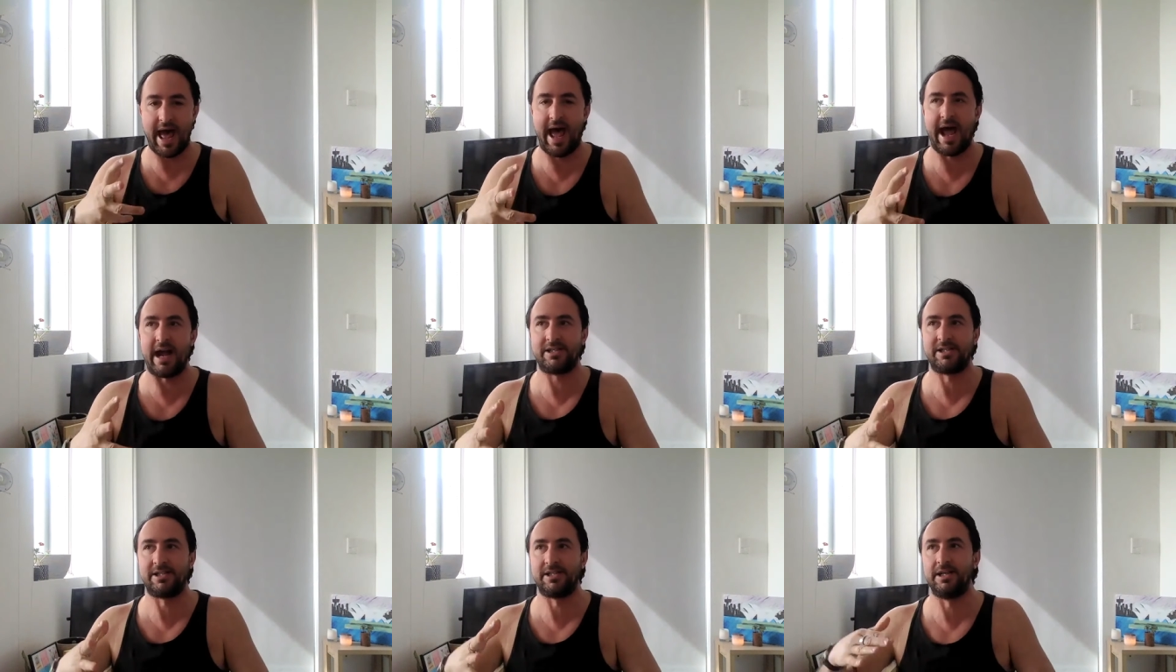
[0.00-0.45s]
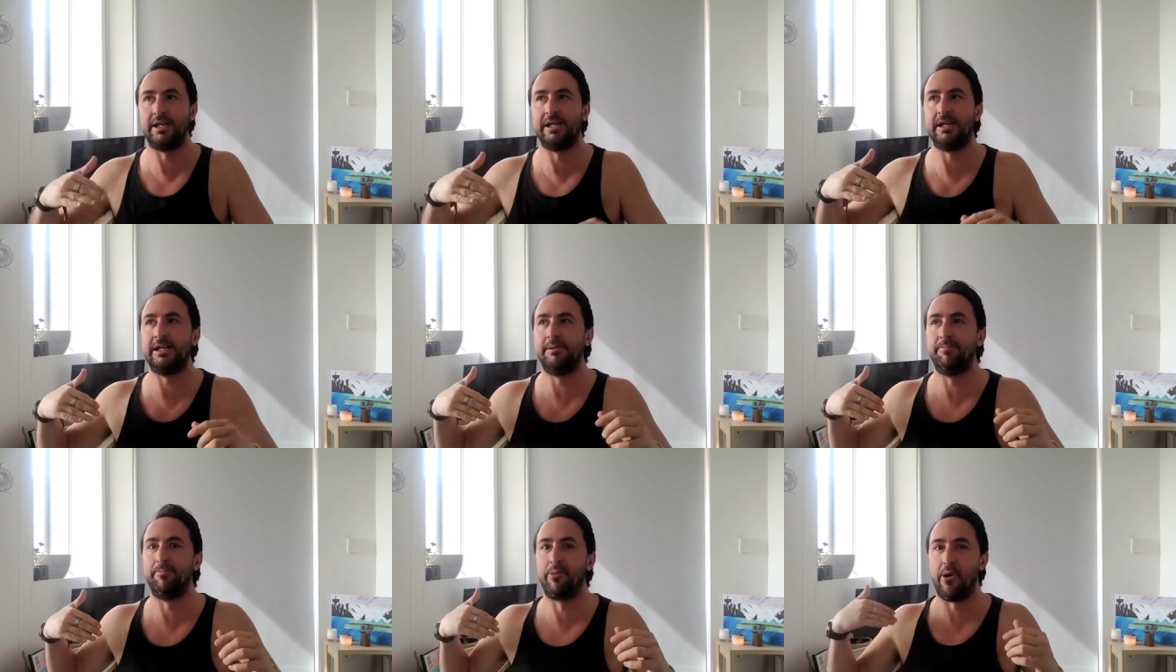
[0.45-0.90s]

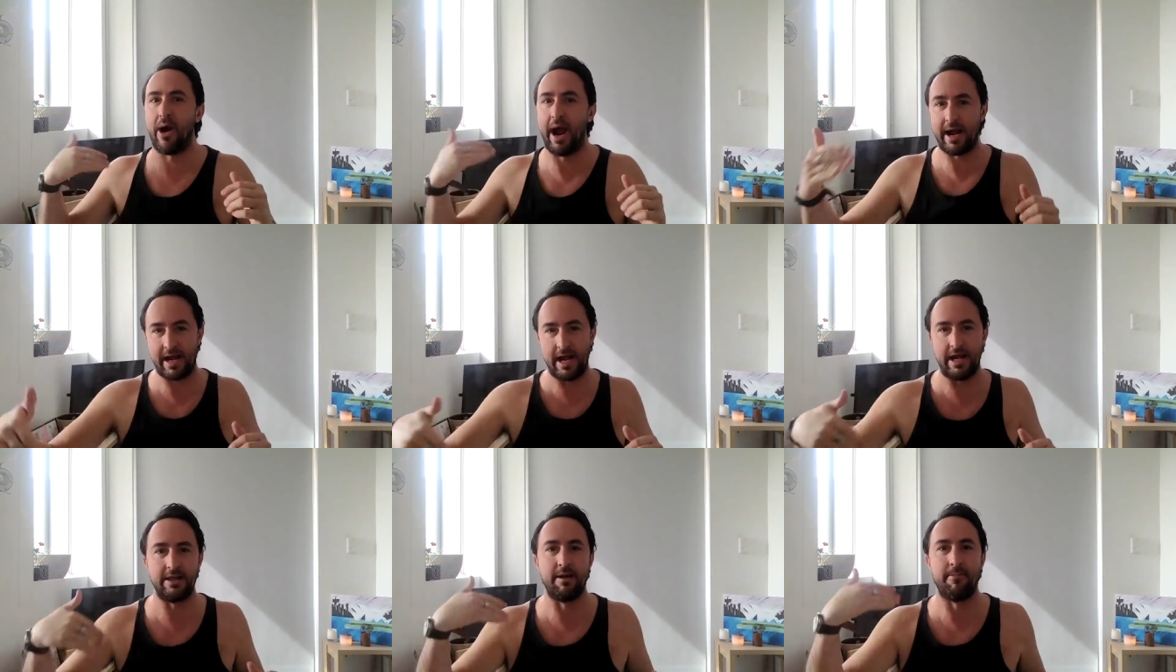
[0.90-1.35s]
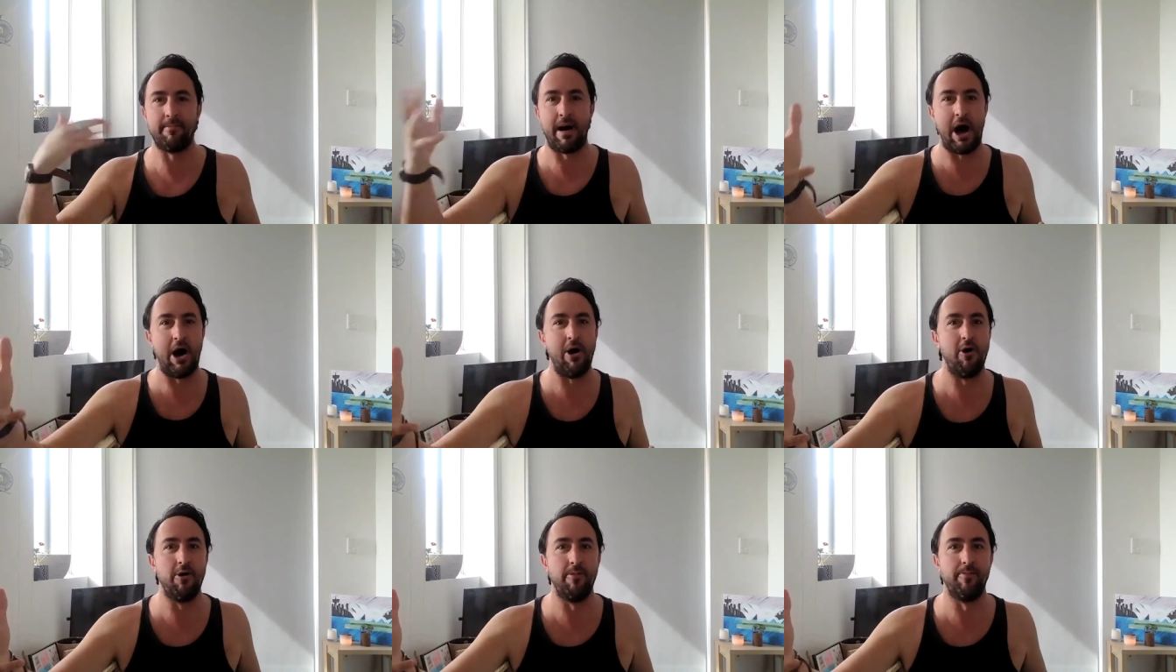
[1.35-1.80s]
actually breaking the
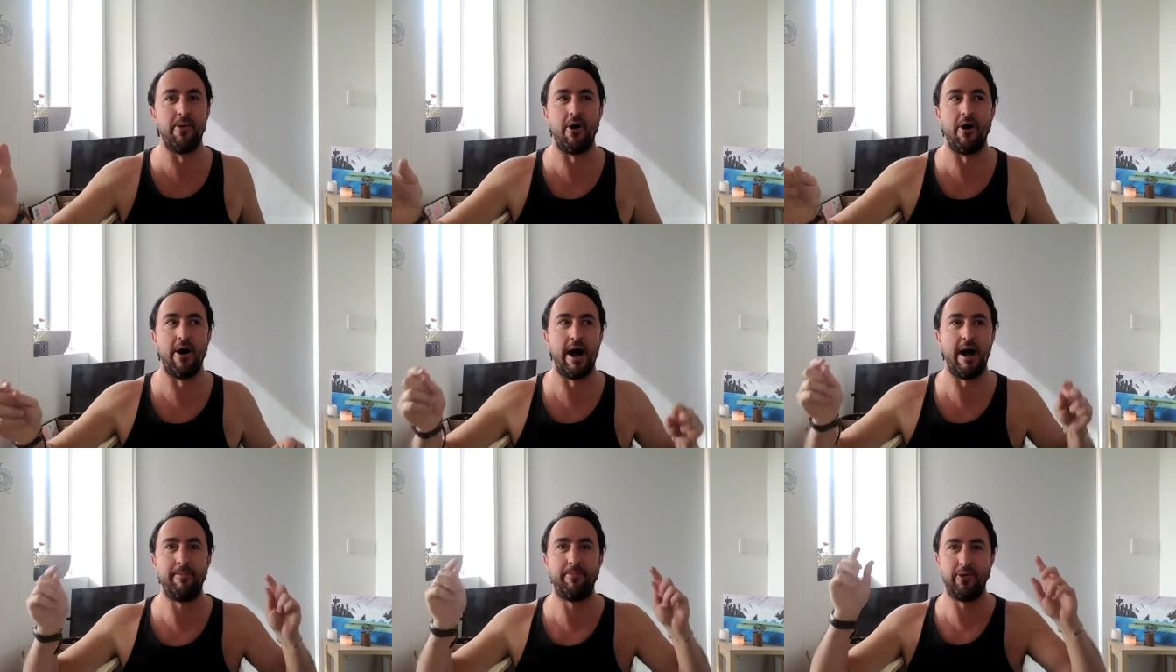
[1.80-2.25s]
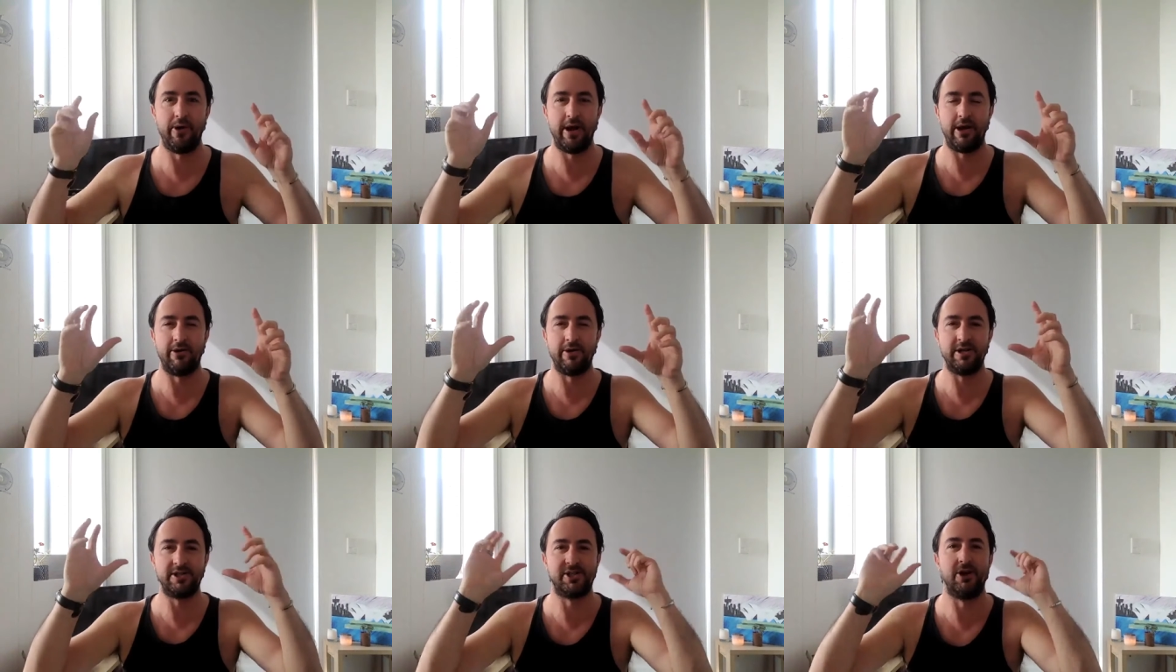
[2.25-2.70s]
mold by
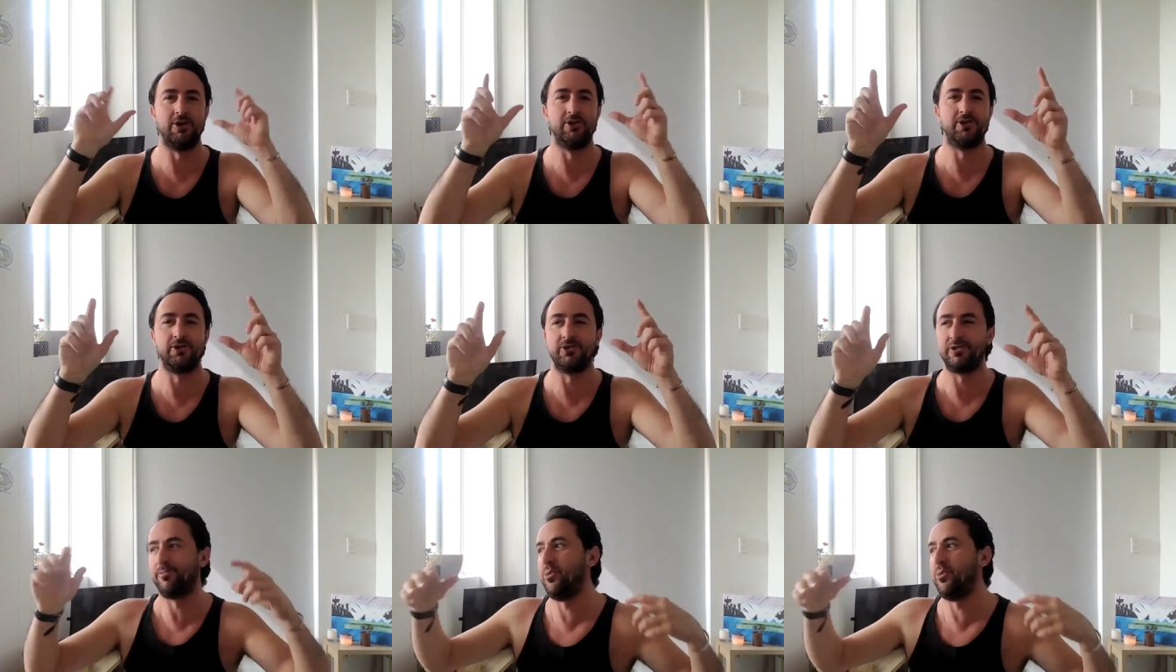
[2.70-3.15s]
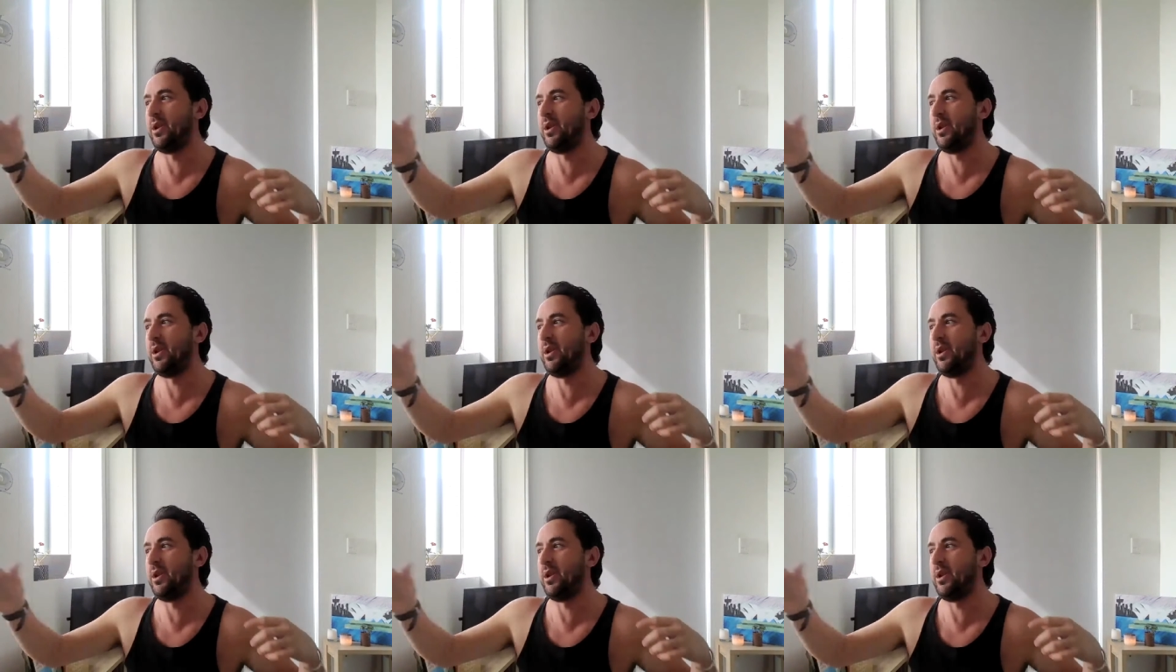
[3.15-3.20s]
putting on your socials,